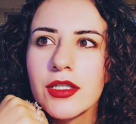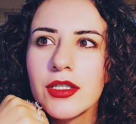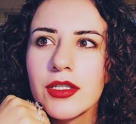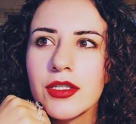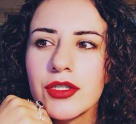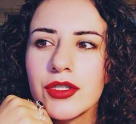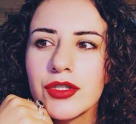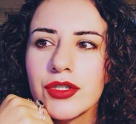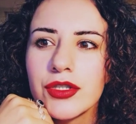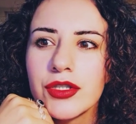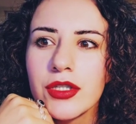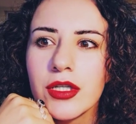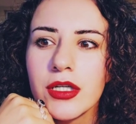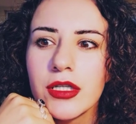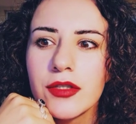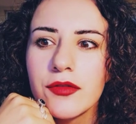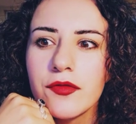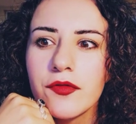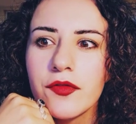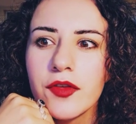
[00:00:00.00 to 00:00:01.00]
She, it
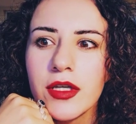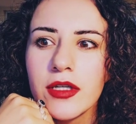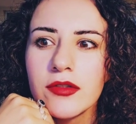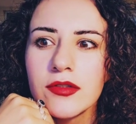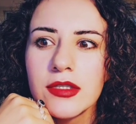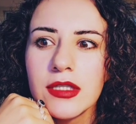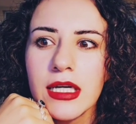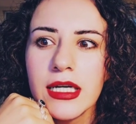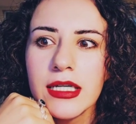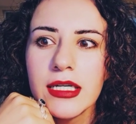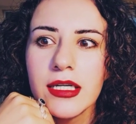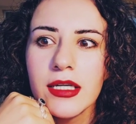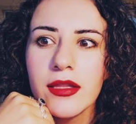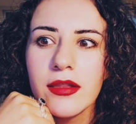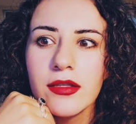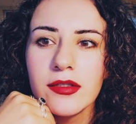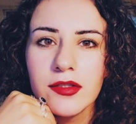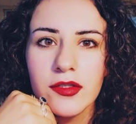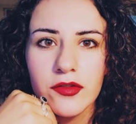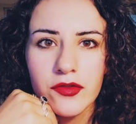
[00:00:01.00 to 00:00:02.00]
feels like
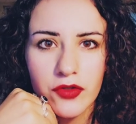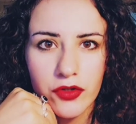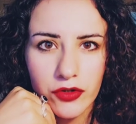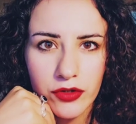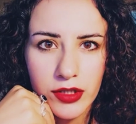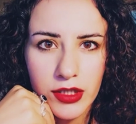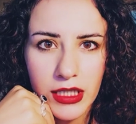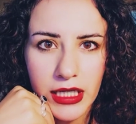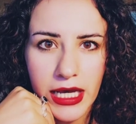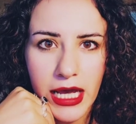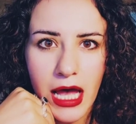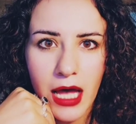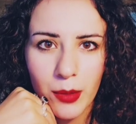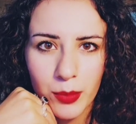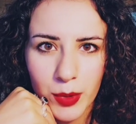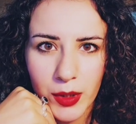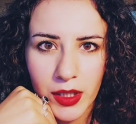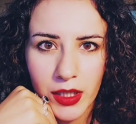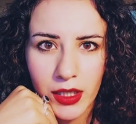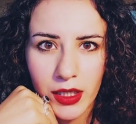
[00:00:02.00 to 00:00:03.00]
this is currently
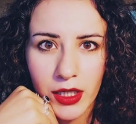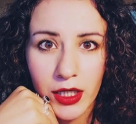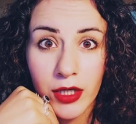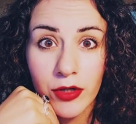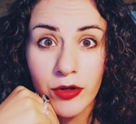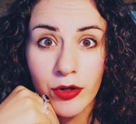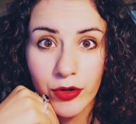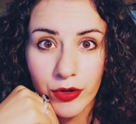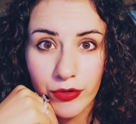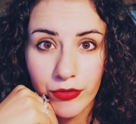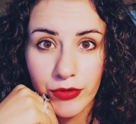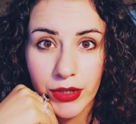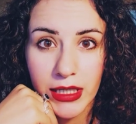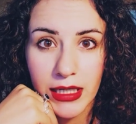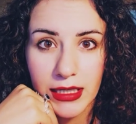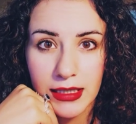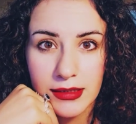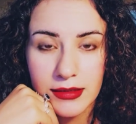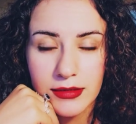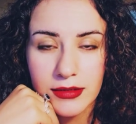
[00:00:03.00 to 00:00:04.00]
happening in her
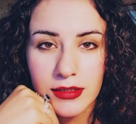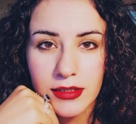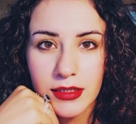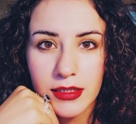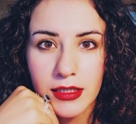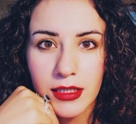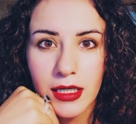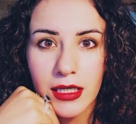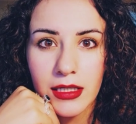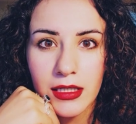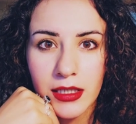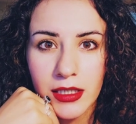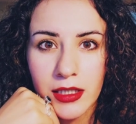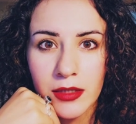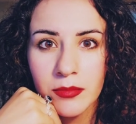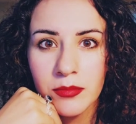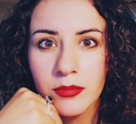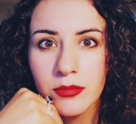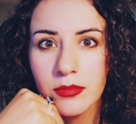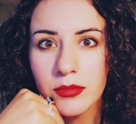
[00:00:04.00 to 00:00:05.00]
reality, and I
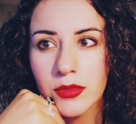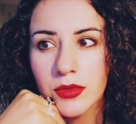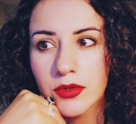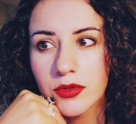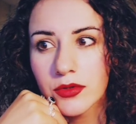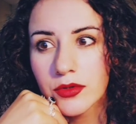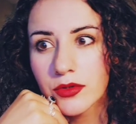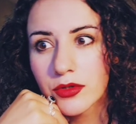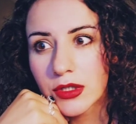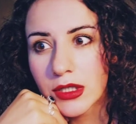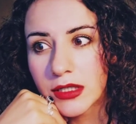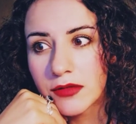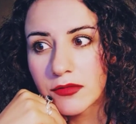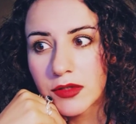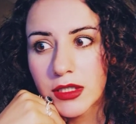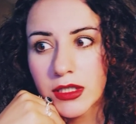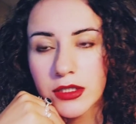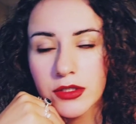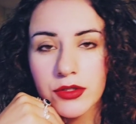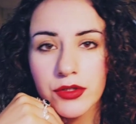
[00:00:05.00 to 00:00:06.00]
am
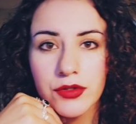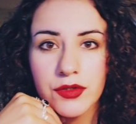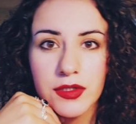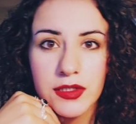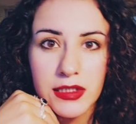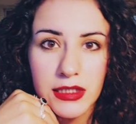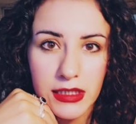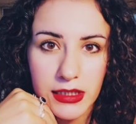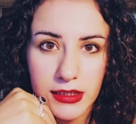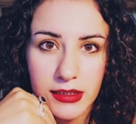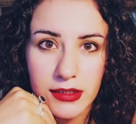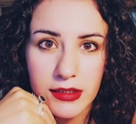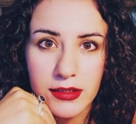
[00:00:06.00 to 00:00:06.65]
traveling to see it,